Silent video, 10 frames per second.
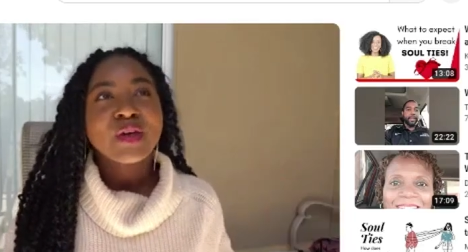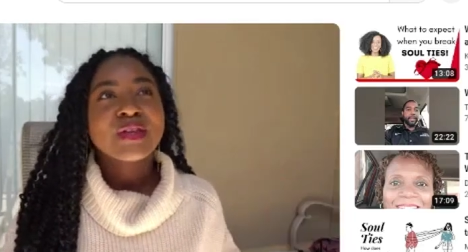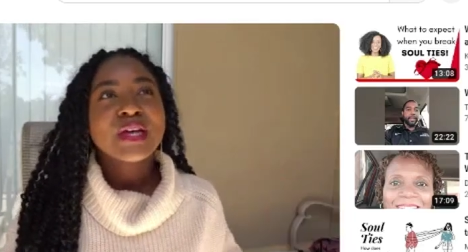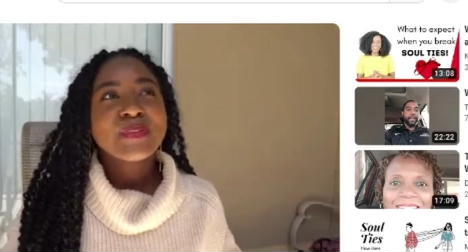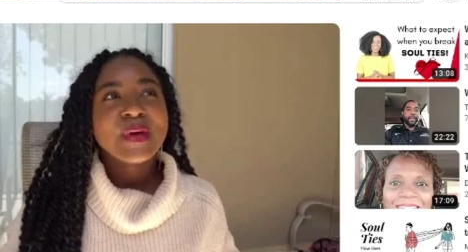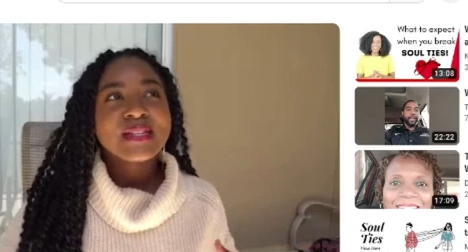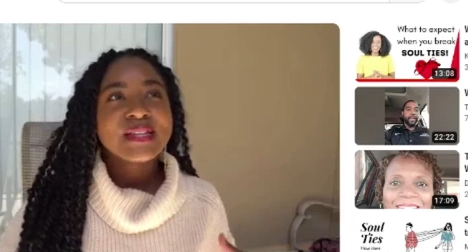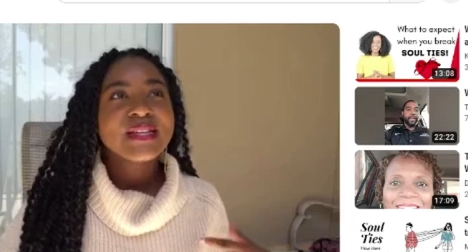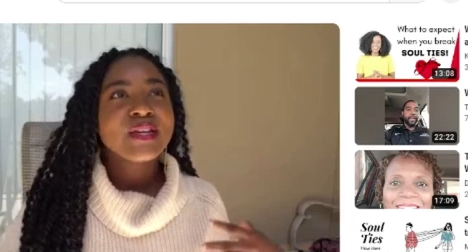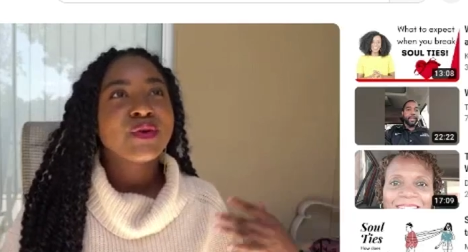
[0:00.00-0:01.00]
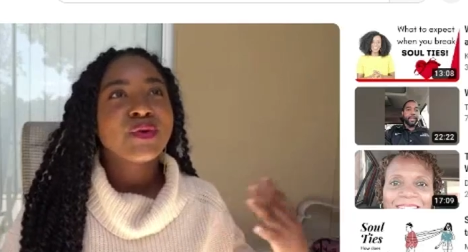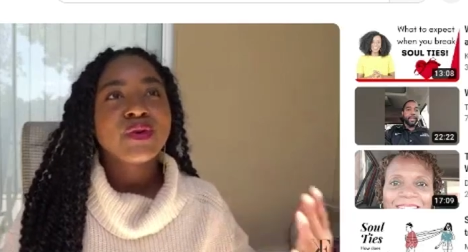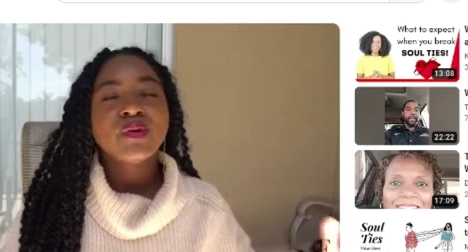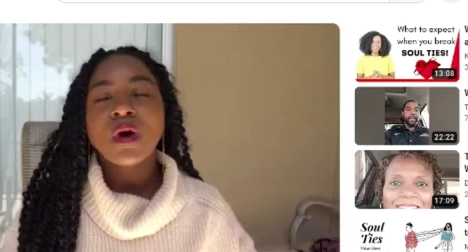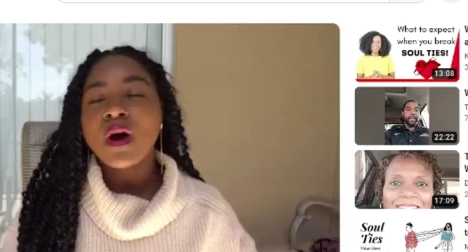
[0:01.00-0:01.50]
Speaker 1: So that's basically who
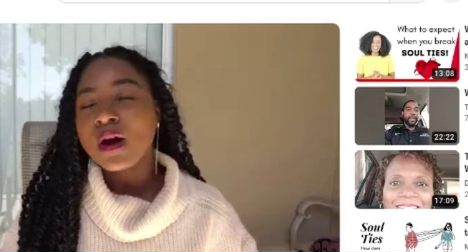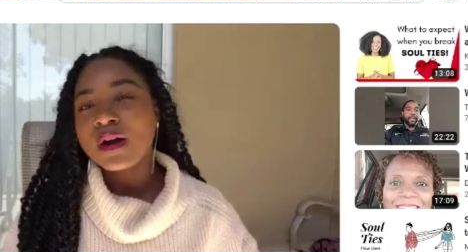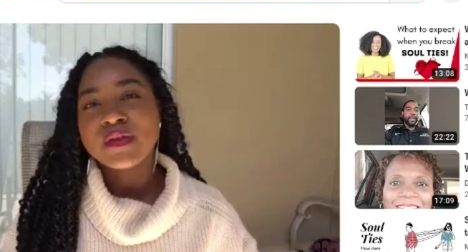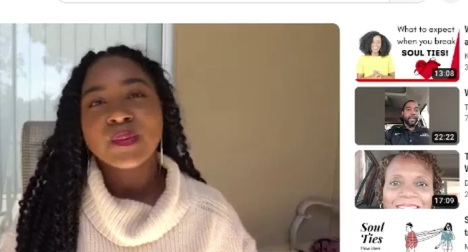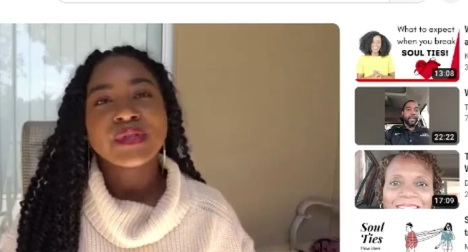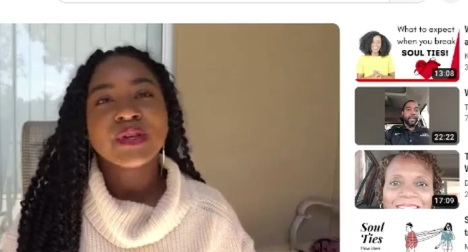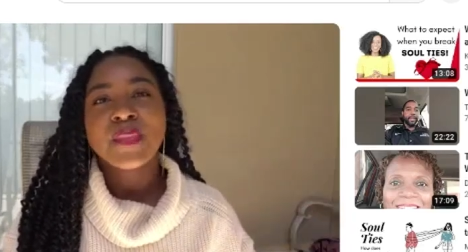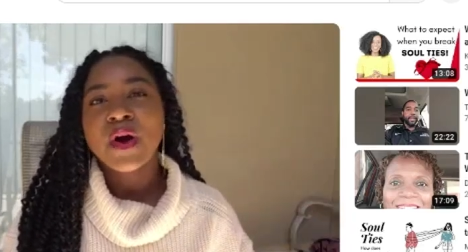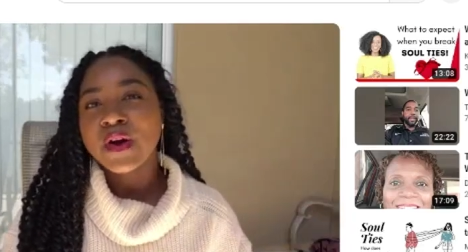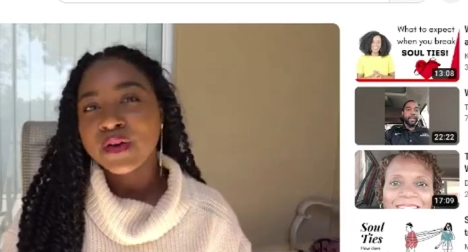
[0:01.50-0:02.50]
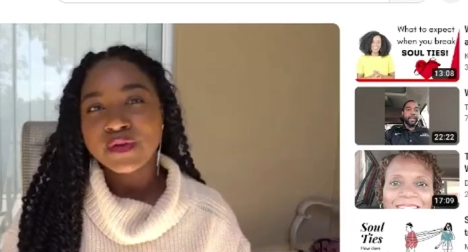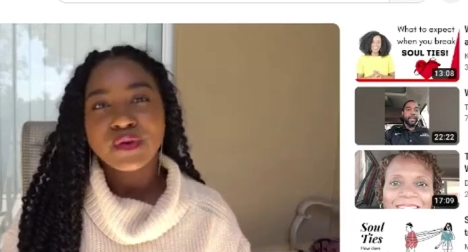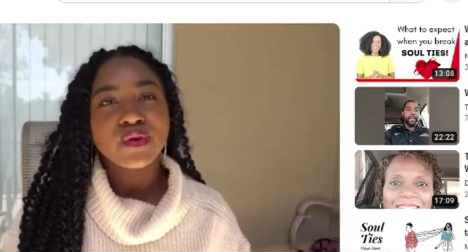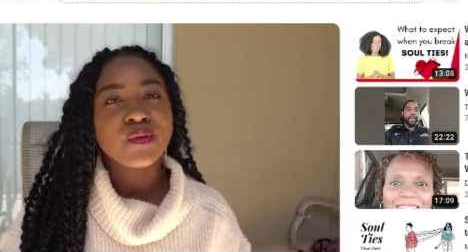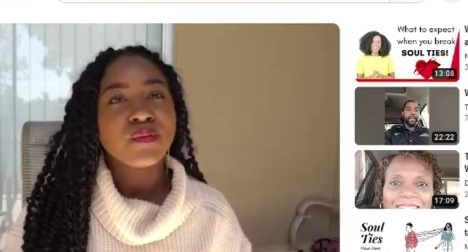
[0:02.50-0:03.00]
you are. It's a part of you,
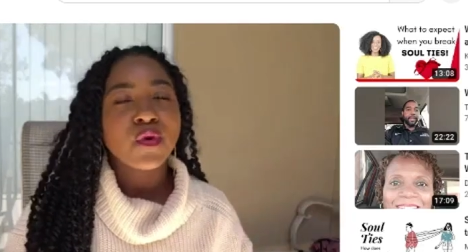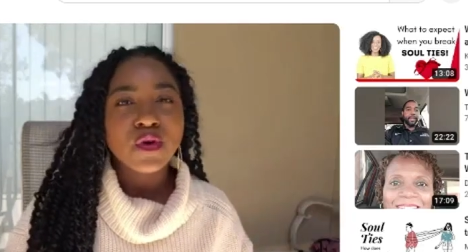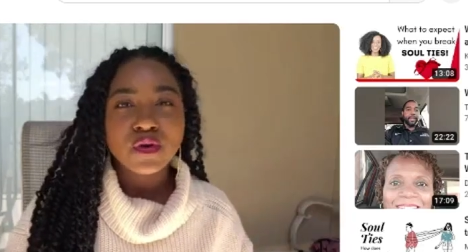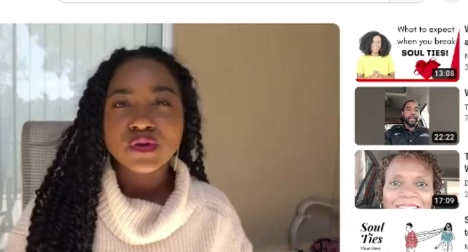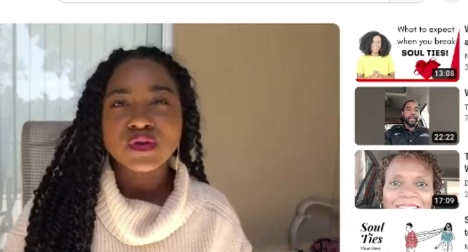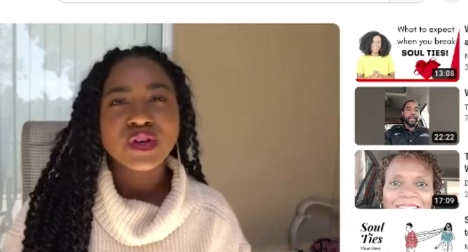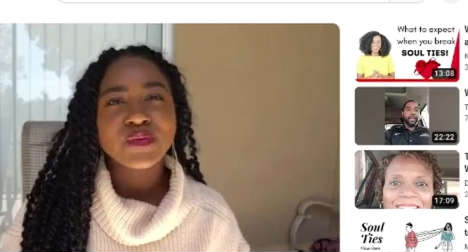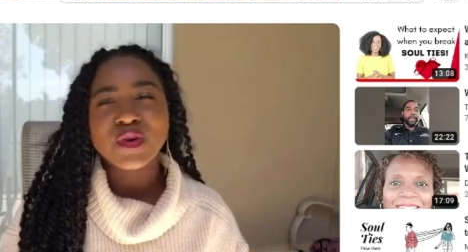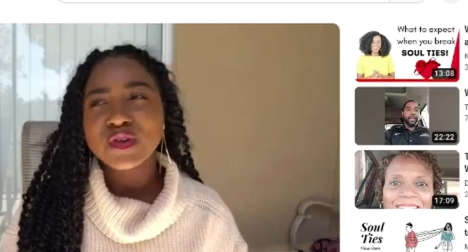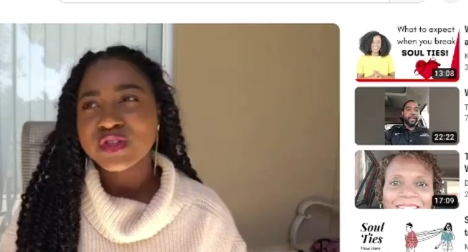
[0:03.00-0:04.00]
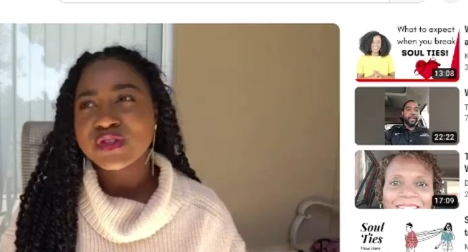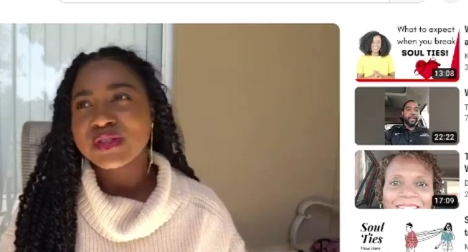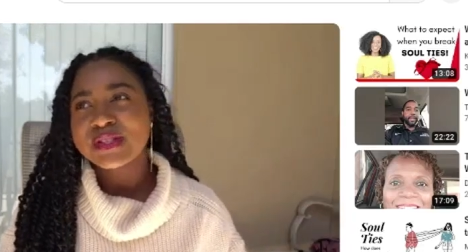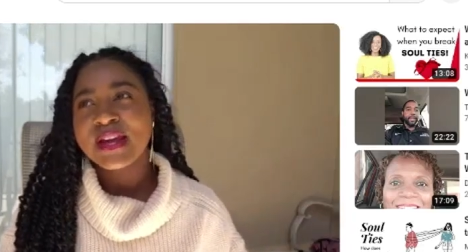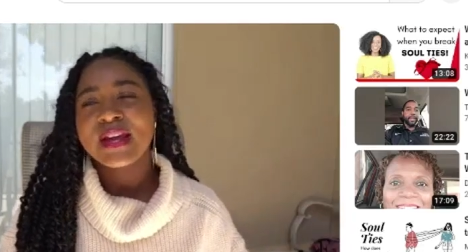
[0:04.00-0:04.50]
your morals, your emotional
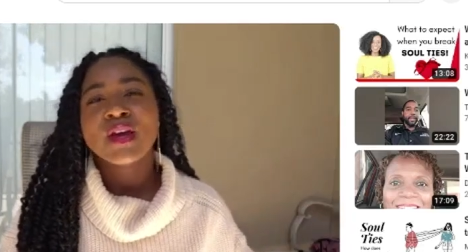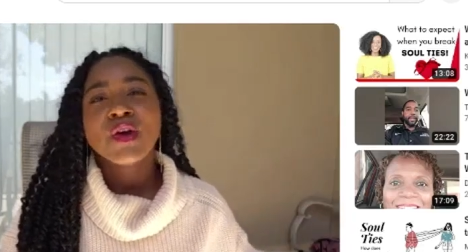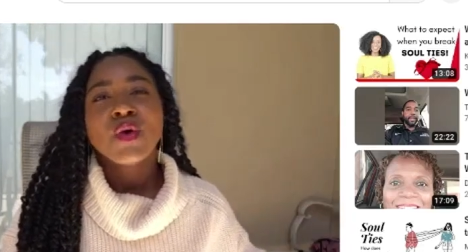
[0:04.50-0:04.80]
state.